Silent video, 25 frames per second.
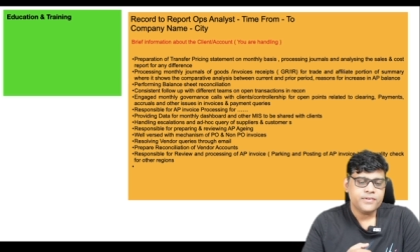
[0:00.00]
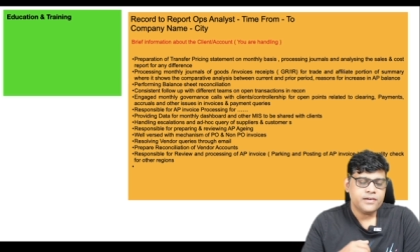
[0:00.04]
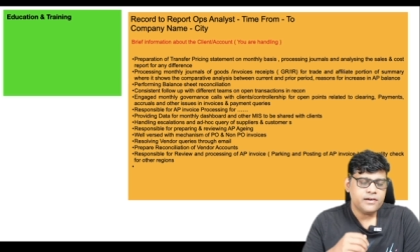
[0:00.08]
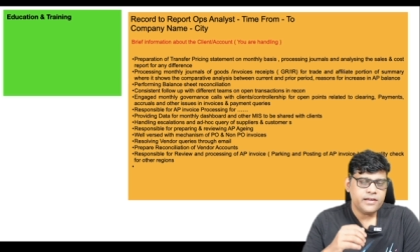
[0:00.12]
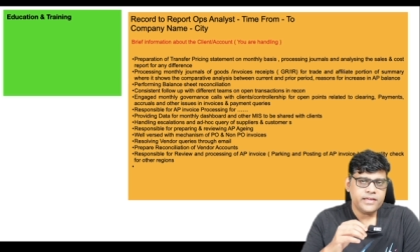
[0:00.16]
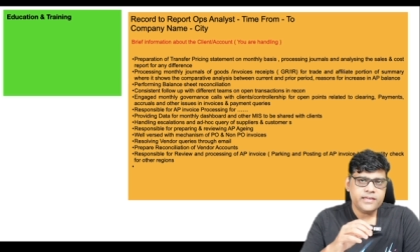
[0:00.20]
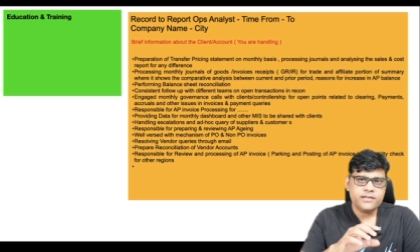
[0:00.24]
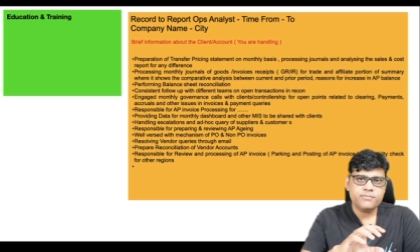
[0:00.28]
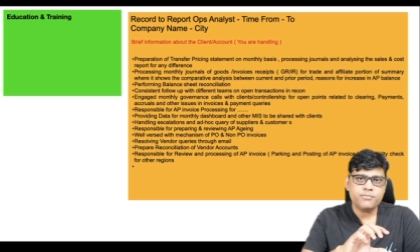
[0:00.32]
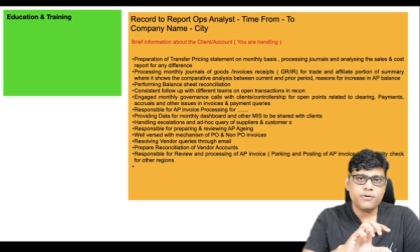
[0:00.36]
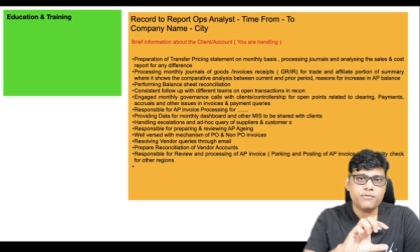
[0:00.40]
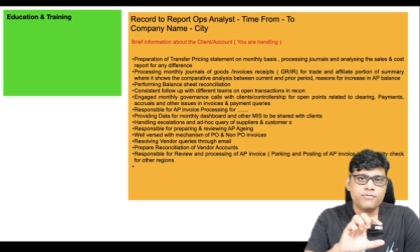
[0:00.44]

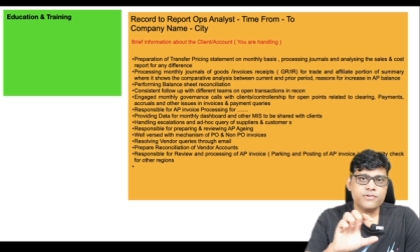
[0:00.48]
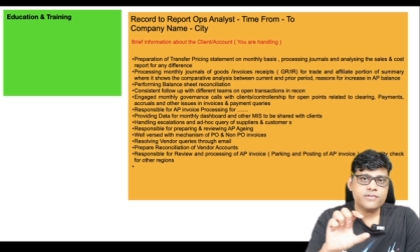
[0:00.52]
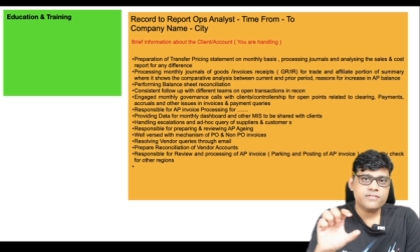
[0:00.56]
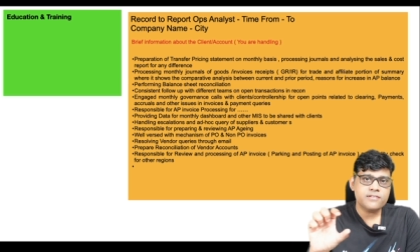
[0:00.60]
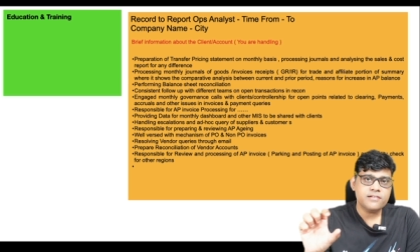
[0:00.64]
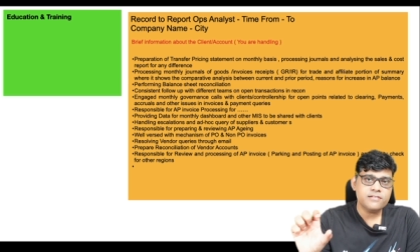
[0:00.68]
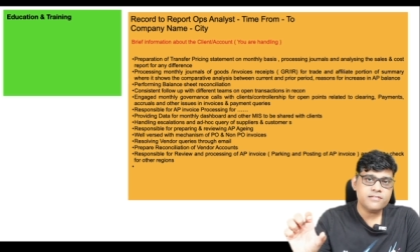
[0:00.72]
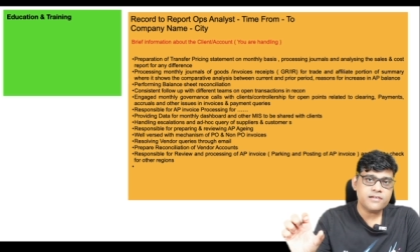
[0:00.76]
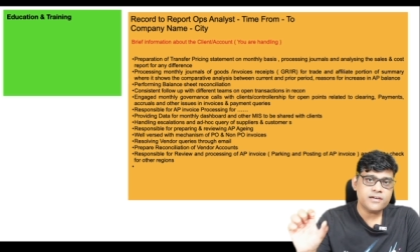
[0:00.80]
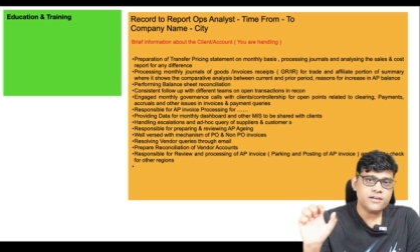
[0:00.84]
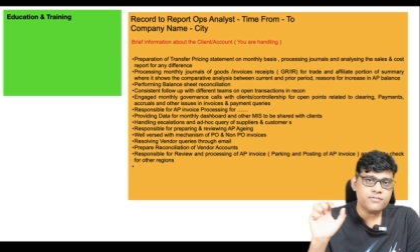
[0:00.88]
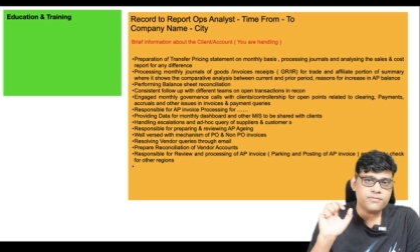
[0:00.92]
like
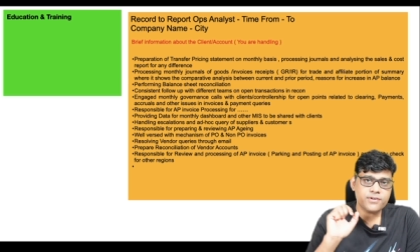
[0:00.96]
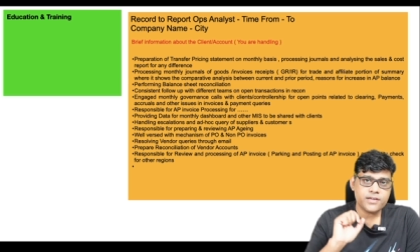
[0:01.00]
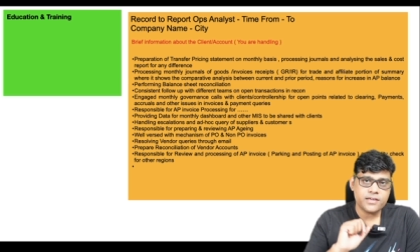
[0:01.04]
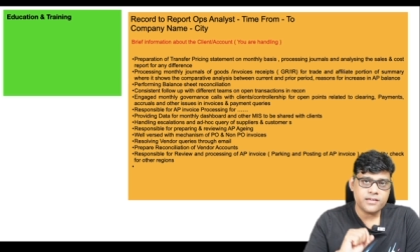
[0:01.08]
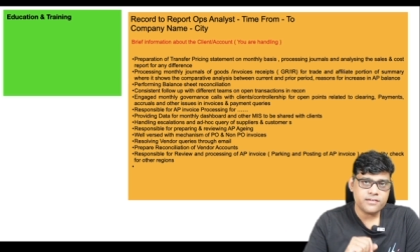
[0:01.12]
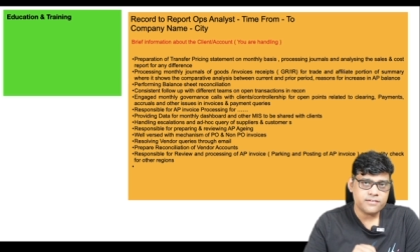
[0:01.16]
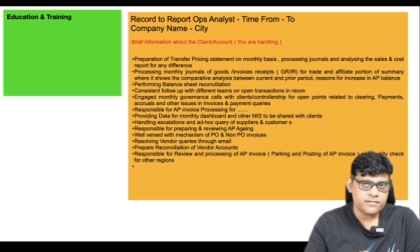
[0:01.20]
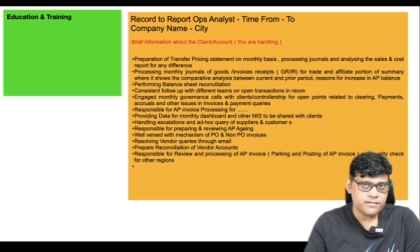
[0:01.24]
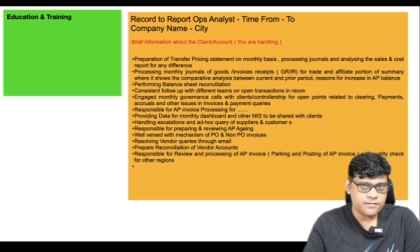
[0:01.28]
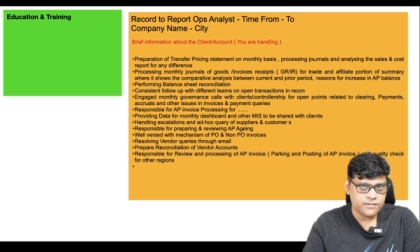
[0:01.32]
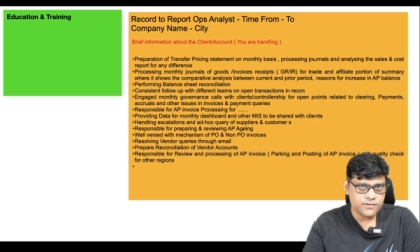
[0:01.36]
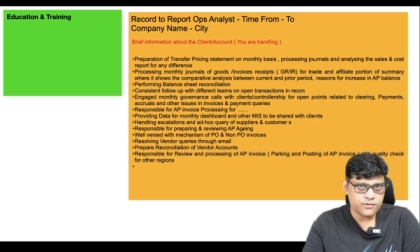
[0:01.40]
professional
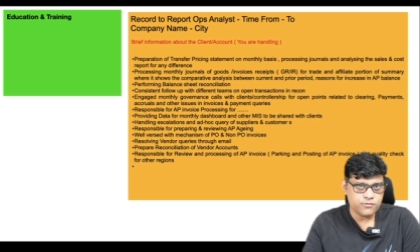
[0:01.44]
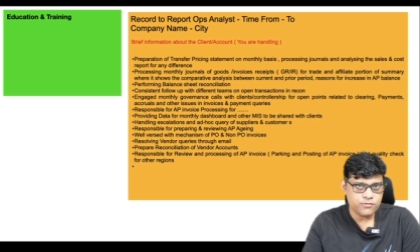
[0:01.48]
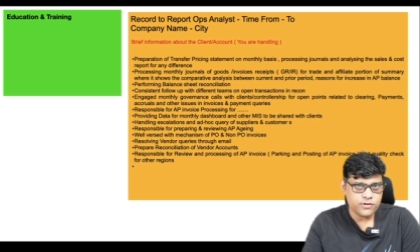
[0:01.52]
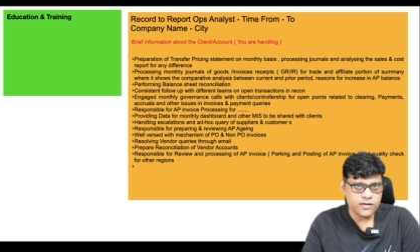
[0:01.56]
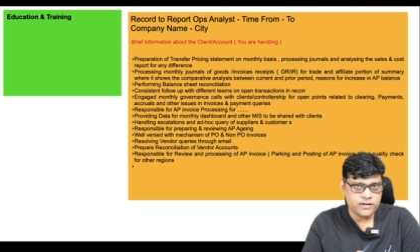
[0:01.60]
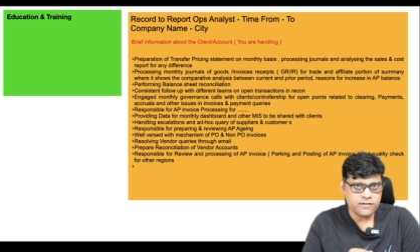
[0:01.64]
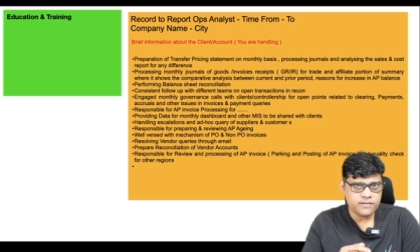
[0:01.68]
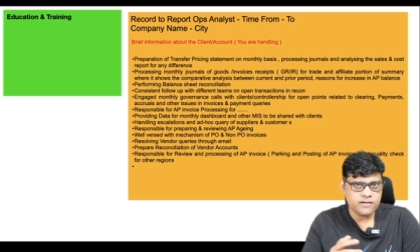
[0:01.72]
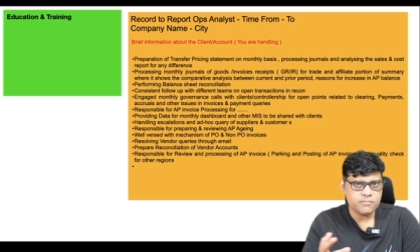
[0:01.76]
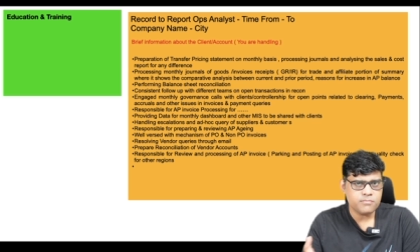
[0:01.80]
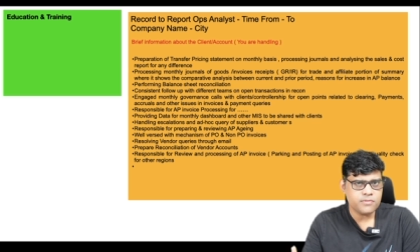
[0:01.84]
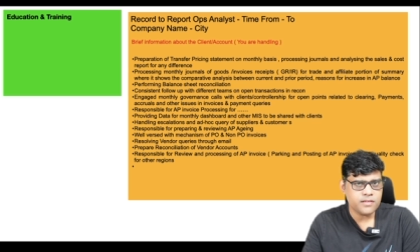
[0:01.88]
certifications you
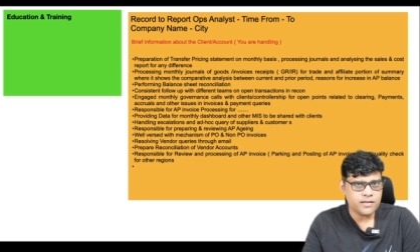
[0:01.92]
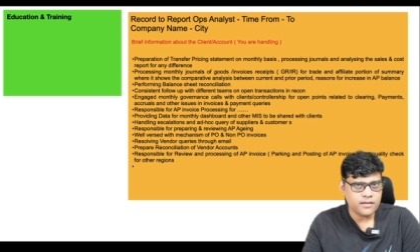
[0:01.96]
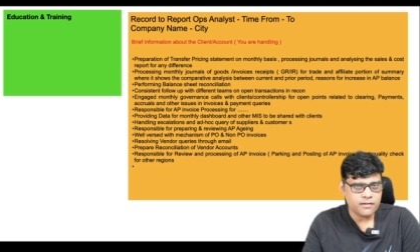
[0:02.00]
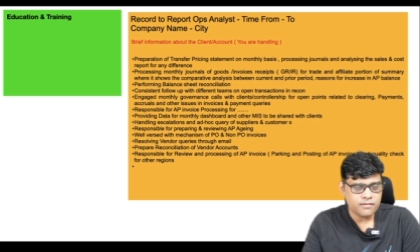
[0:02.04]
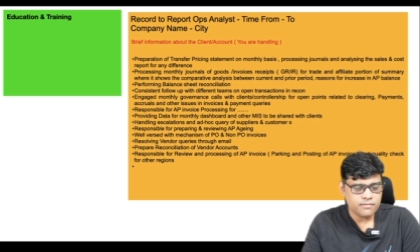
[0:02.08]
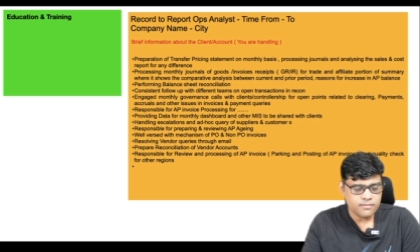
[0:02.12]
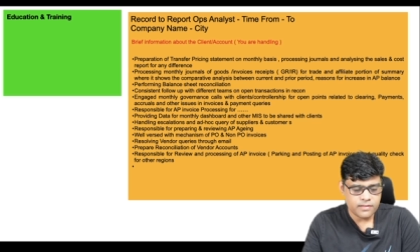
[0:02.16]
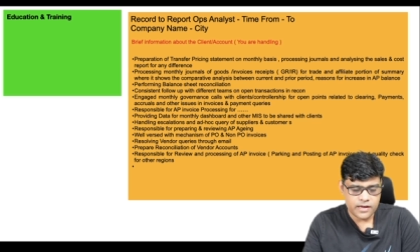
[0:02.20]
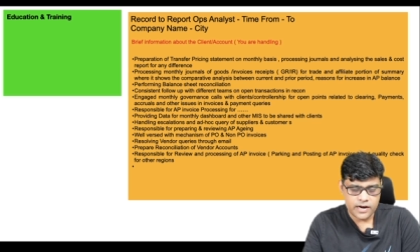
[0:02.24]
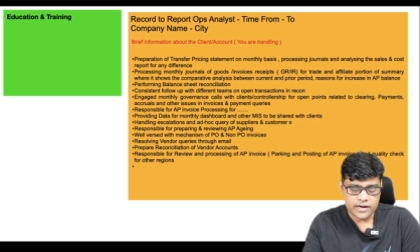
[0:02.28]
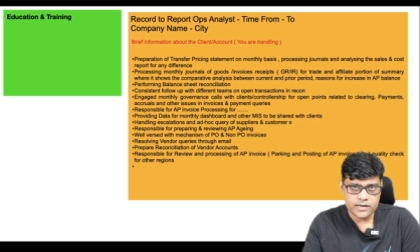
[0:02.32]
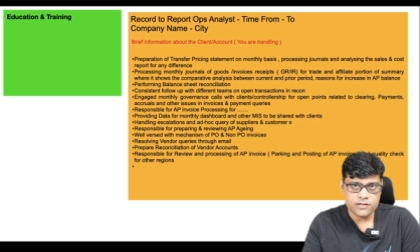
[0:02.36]
did something
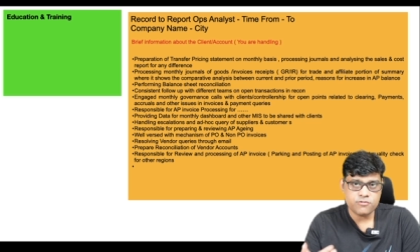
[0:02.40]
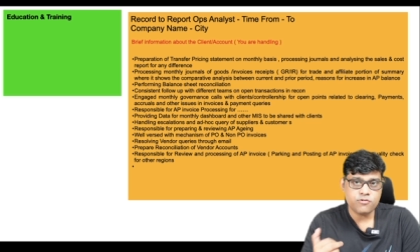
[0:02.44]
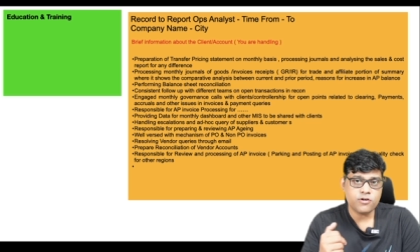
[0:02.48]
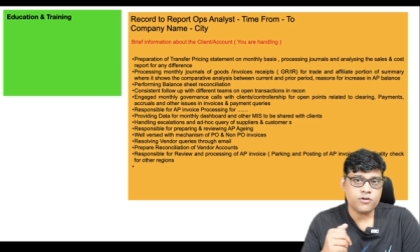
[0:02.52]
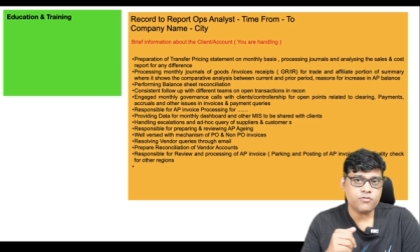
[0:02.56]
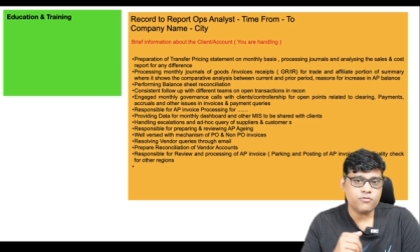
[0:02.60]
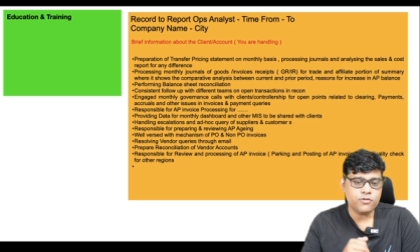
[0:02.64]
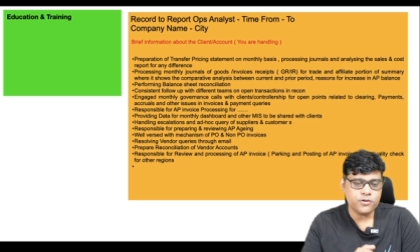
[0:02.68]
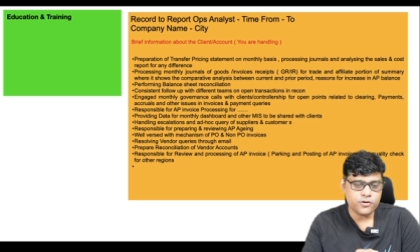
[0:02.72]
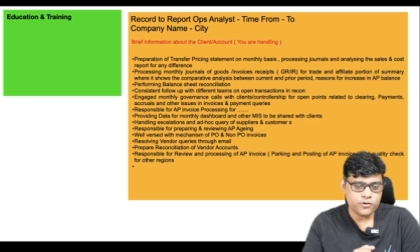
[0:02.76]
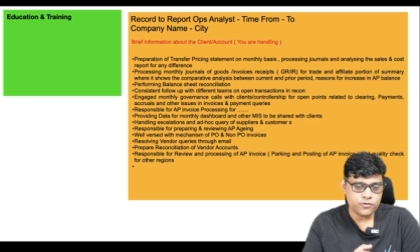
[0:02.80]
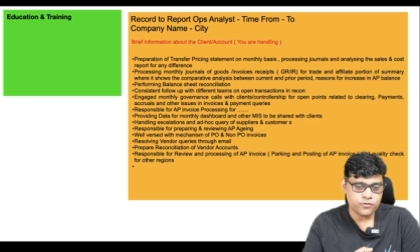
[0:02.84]
that you are
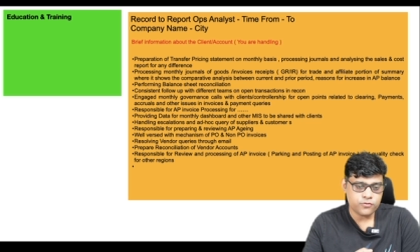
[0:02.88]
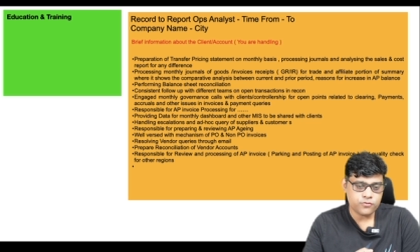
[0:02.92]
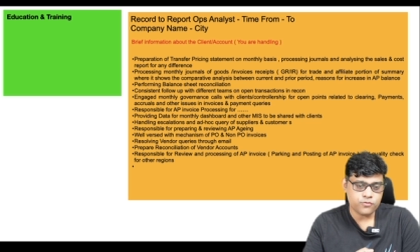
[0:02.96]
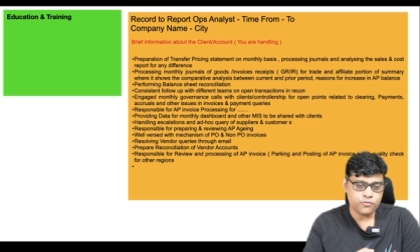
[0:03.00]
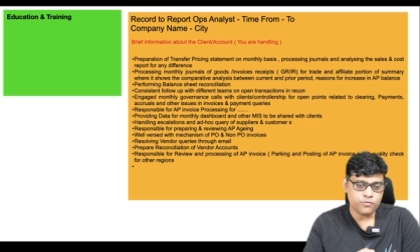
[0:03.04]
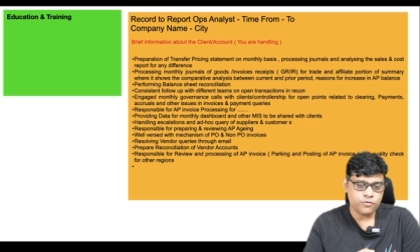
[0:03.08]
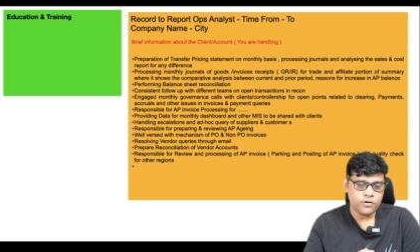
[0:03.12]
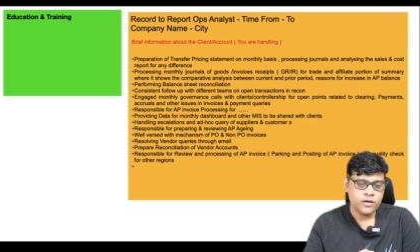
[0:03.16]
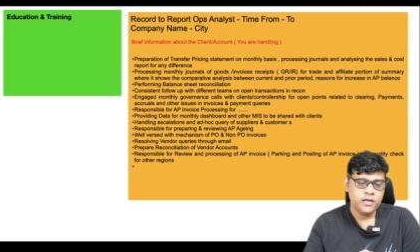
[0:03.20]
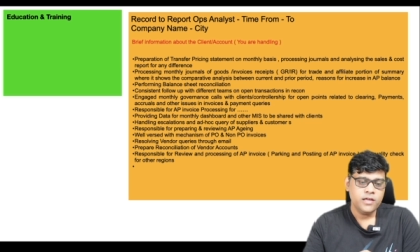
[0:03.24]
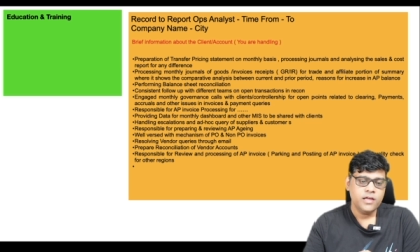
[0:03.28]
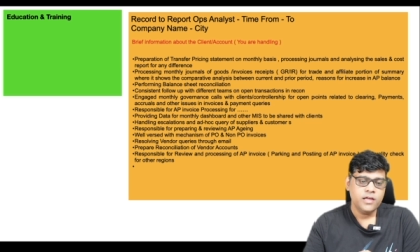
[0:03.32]
going to show